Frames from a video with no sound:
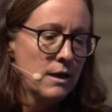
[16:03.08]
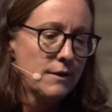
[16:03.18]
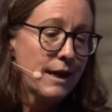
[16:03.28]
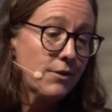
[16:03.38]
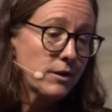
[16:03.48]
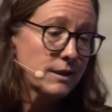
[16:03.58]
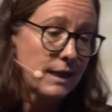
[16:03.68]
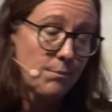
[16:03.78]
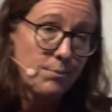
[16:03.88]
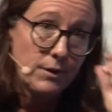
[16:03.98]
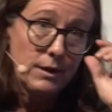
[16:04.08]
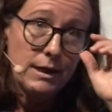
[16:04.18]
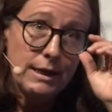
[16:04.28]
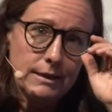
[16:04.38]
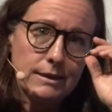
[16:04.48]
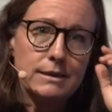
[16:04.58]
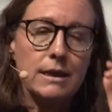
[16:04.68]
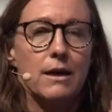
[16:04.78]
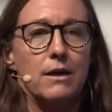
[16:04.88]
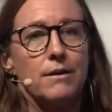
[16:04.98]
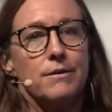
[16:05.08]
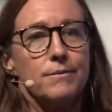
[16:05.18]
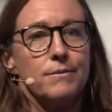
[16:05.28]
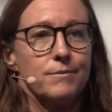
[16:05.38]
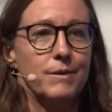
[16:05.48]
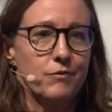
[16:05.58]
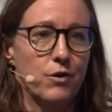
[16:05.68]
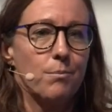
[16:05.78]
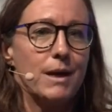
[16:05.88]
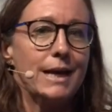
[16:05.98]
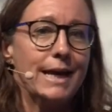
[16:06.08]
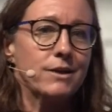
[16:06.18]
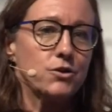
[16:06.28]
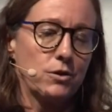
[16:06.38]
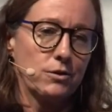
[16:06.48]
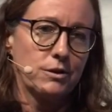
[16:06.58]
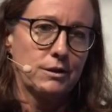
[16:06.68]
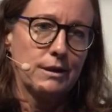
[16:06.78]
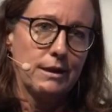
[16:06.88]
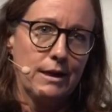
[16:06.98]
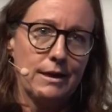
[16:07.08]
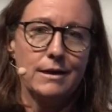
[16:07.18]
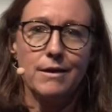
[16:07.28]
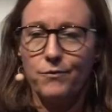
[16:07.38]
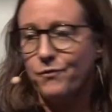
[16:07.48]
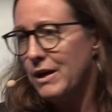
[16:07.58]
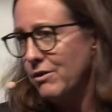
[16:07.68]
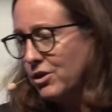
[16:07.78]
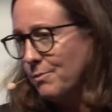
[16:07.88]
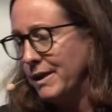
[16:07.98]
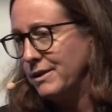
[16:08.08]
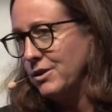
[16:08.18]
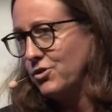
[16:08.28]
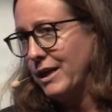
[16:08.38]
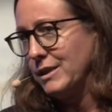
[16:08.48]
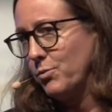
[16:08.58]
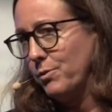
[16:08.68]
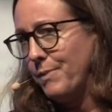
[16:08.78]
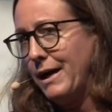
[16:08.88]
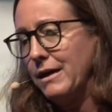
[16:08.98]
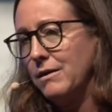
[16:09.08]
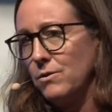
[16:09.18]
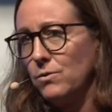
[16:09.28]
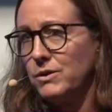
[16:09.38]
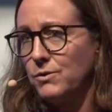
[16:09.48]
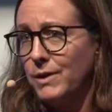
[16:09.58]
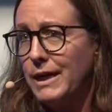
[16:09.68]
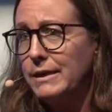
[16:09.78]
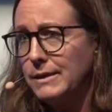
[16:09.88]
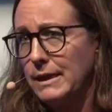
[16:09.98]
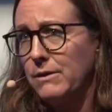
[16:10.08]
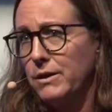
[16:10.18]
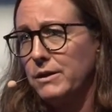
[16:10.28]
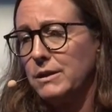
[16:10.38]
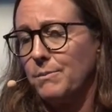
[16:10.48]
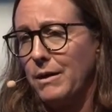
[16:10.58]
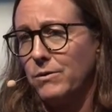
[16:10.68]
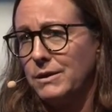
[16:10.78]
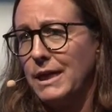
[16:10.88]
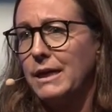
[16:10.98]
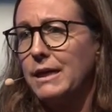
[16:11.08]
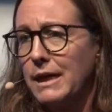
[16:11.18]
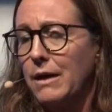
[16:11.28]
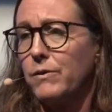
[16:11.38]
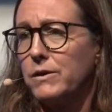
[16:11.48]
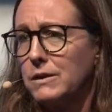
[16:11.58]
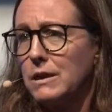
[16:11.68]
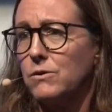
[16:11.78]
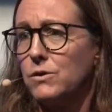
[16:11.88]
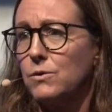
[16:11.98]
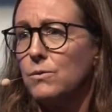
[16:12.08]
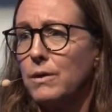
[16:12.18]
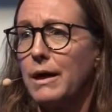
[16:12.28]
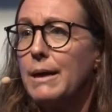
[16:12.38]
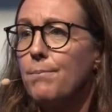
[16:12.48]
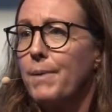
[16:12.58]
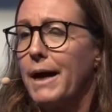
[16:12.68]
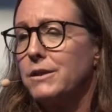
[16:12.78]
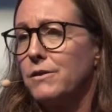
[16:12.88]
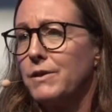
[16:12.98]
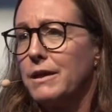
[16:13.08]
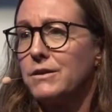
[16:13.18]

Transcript: The other example is from Electrolux, a very committed transport buyer who is really serious about taking down the CO2 impact of their